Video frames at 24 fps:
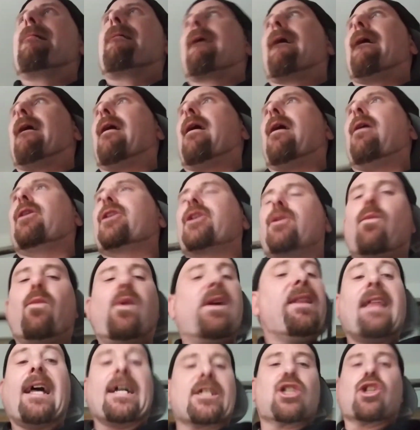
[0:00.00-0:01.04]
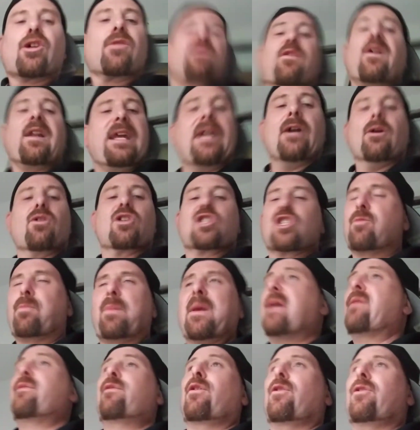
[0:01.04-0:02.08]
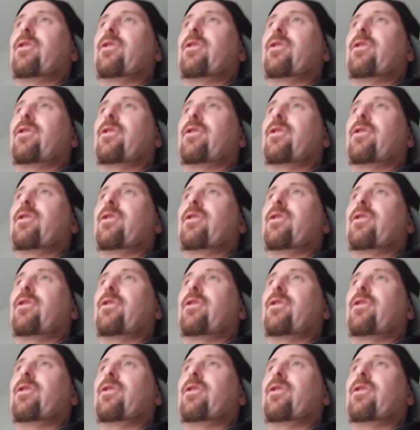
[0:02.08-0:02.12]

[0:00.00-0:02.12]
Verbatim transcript: Uh, we let your videos speak for